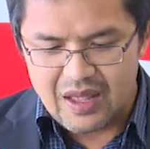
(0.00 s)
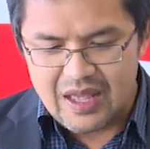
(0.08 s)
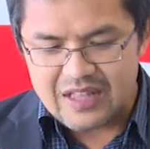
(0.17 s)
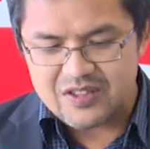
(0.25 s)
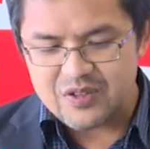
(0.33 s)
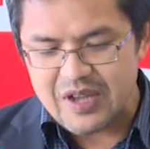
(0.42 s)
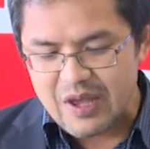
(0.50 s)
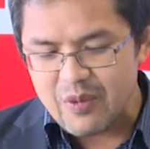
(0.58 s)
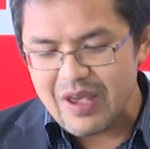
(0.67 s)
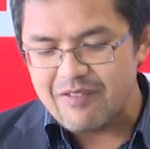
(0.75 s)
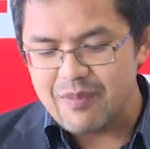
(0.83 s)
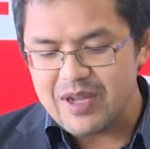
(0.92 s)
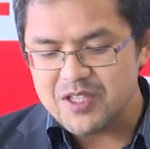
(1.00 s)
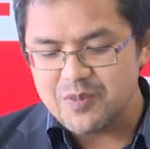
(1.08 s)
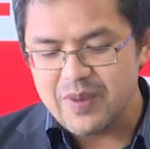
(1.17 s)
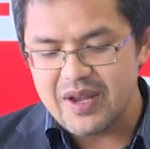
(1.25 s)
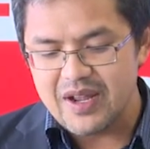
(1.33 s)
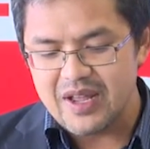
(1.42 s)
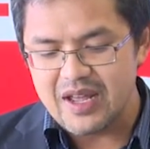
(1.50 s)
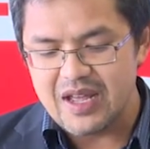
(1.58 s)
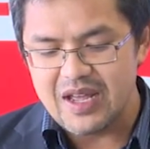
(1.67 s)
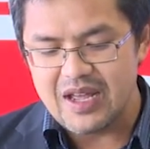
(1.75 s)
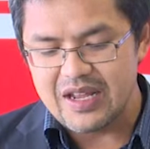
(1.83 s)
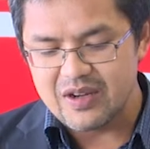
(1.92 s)
And so now we have a much better
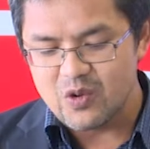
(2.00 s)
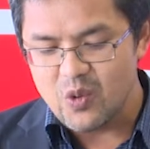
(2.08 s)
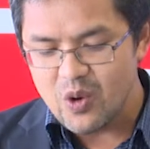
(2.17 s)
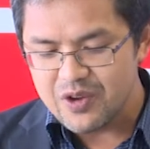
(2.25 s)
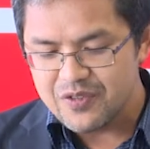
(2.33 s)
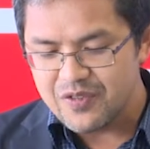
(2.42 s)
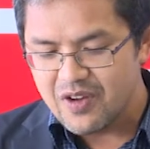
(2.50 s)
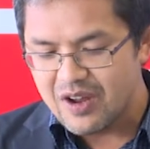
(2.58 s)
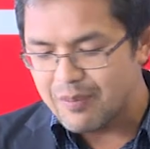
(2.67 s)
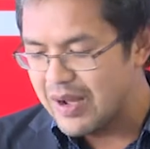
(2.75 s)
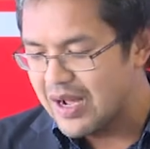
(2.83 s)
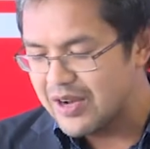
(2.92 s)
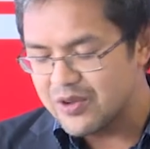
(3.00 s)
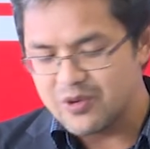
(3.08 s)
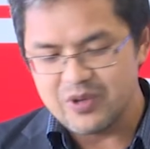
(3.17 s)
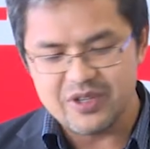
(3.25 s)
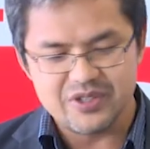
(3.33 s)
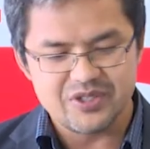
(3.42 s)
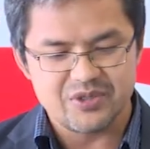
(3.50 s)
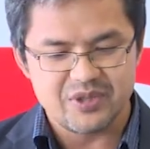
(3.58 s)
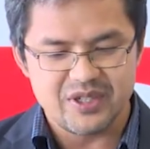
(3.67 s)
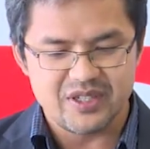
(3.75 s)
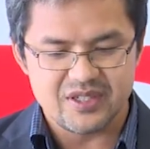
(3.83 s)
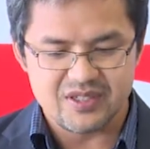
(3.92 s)
and quantified particle initial
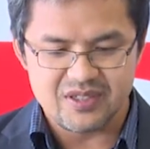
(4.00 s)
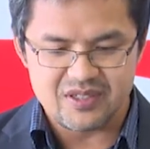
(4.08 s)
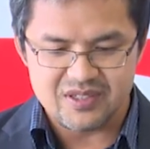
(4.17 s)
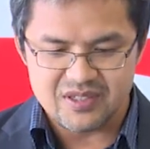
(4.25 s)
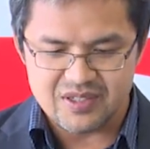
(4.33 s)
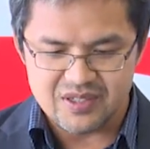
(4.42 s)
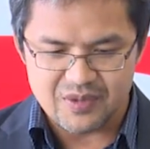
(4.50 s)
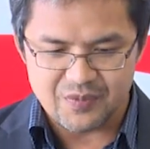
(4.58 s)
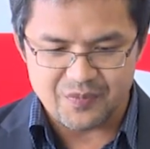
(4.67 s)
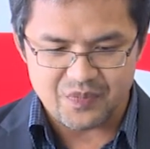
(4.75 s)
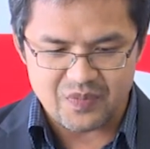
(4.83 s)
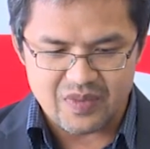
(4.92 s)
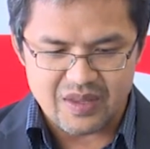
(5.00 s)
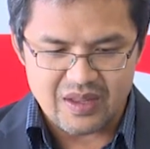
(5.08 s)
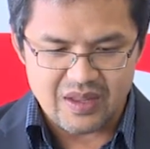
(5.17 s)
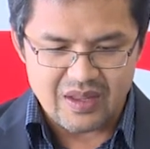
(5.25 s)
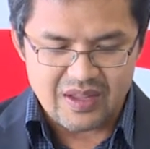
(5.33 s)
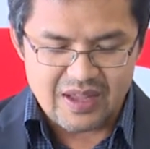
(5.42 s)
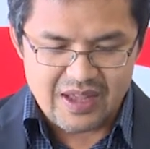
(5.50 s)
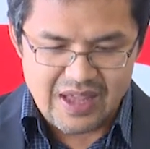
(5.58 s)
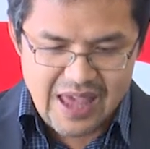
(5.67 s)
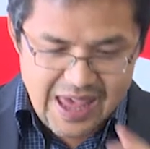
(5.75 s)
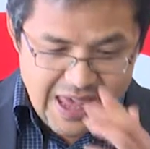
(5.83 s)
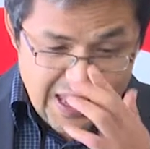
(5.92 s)
conditions.
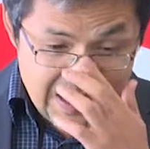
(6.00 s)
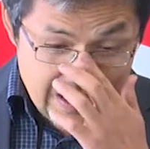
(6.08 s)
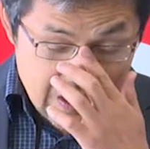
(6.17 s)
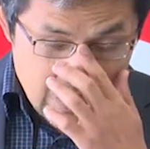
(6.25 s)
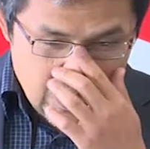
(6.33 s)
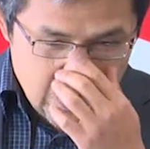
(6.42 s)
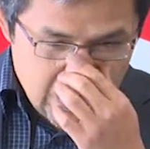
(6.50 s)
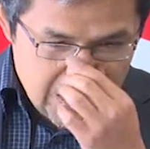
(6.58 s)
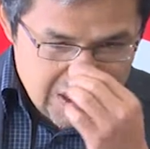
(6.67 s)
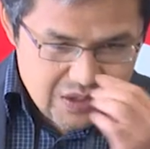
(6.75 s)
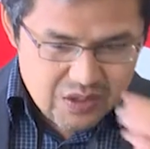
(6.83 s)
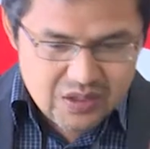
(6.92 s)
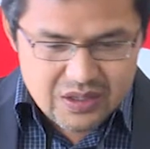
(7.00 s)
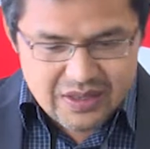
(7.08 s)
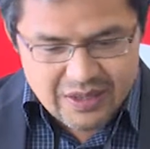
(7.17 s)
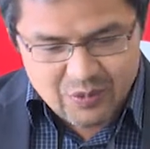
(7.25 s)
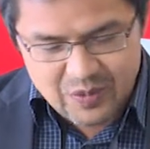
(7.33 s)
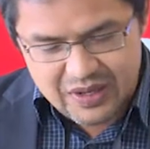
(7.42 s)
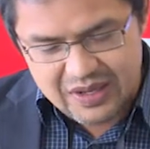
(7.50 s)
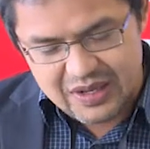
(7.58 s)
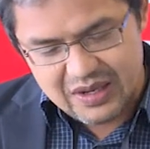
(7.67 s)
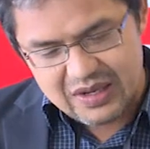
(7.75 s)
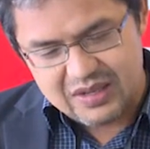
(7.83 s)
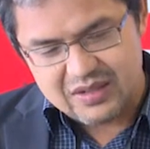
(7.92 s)
And then
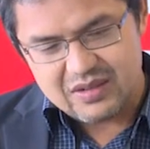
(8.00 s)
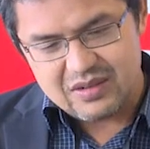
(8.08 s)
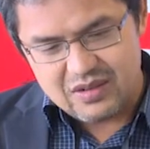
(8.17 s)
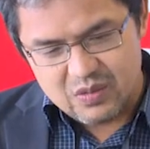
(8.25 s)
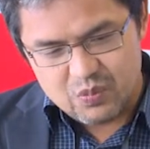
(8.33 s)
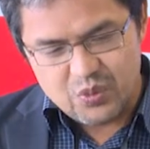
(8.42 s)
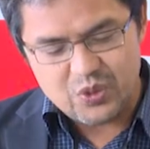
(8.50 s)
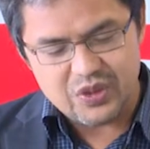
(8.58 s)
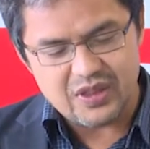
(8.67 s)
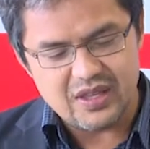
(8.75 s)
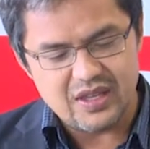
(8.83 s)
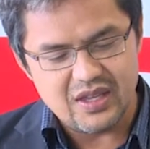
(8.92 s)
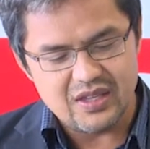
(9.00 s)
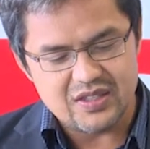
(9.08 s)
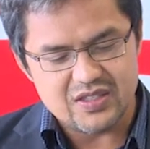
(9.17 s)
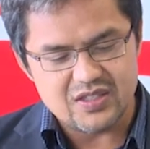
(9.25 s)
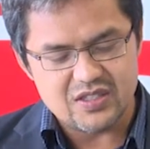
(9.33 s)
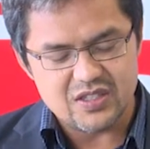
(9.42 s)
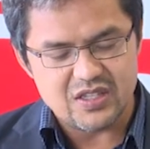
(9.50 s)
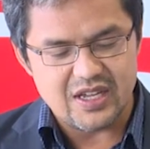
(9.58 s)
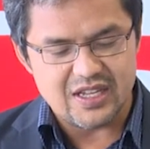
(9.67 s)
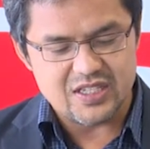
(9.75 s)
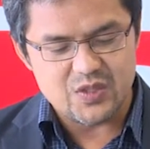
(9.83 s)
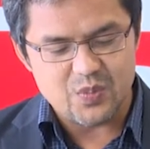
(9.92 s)
we put the
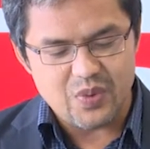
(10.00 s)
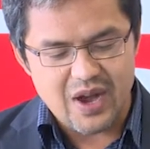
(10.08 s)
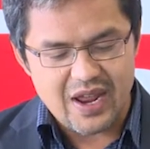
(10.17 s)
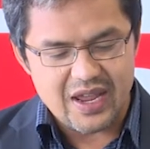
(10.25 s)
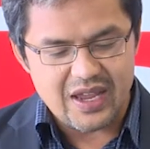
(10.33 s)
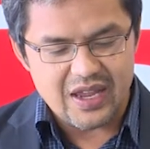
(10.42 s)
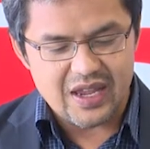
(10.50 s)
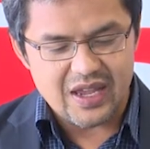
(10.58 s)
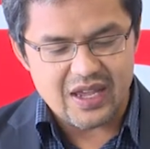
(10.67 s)
spray